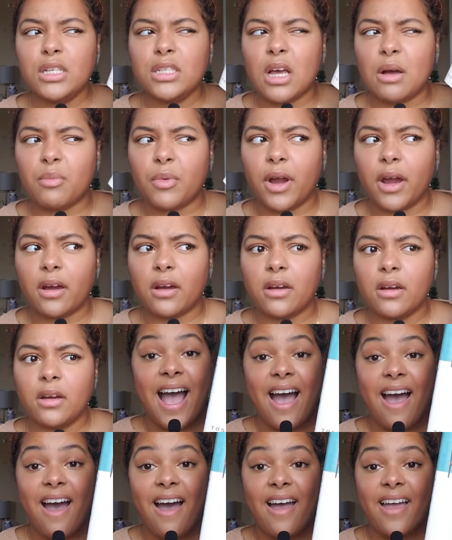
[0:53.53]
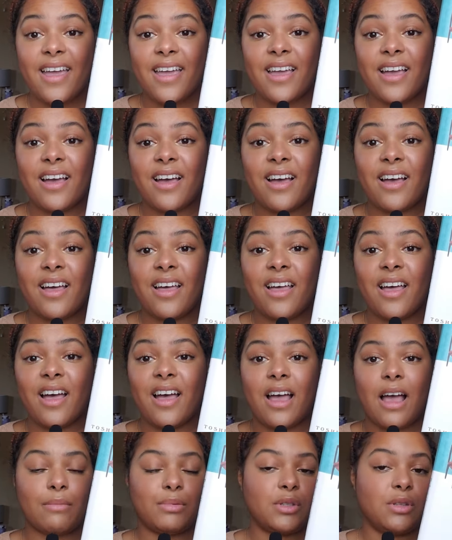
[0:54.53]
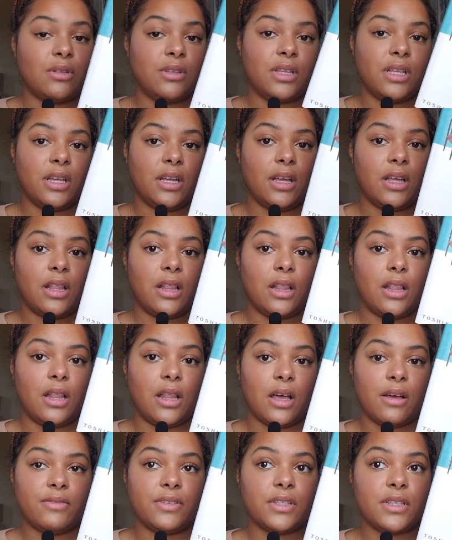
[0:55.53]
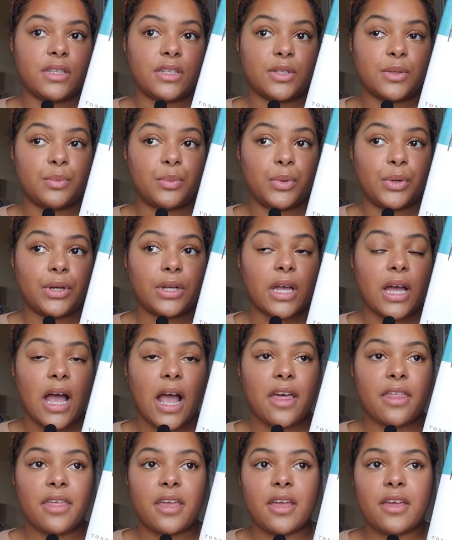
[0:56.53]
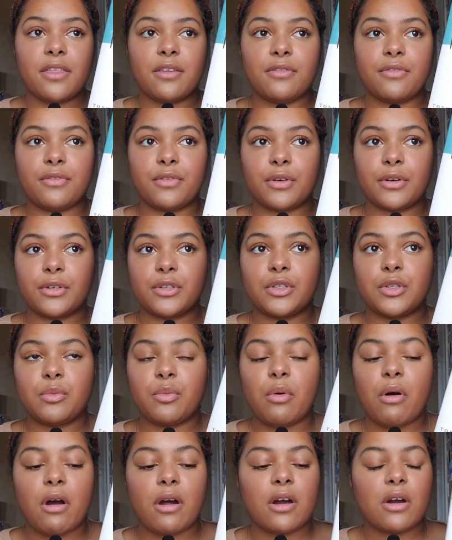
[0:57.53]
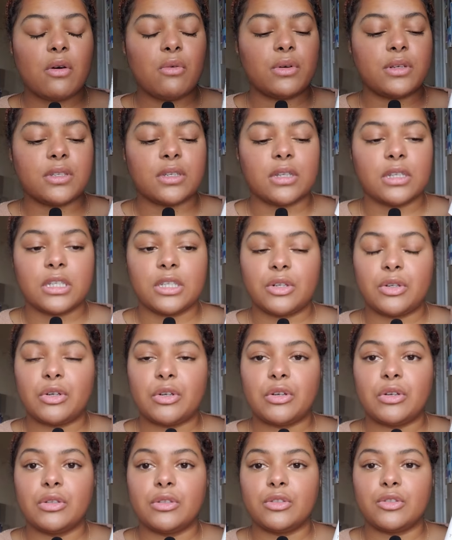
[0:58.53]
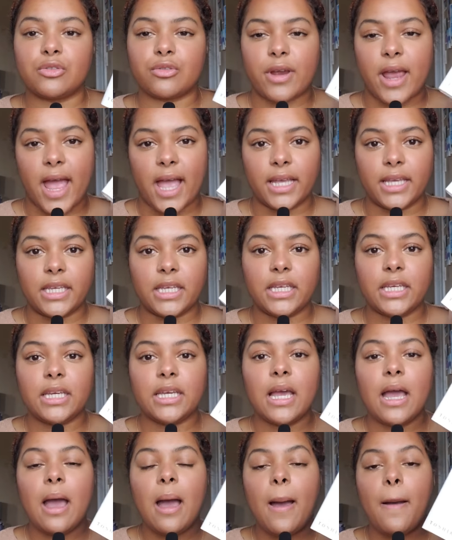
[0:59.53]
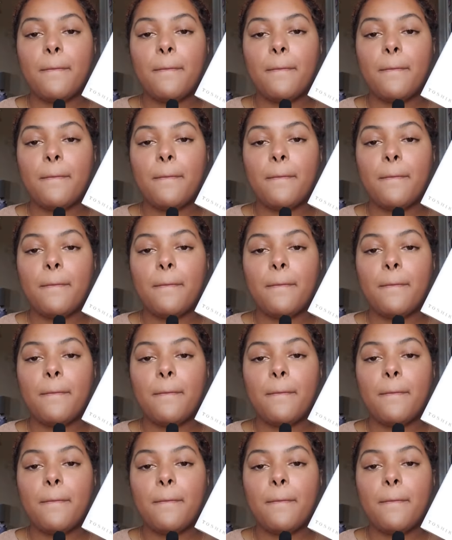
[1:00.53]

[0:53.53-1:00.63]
somewhere. I absolutely loved this book. I think the first part was a little draggy,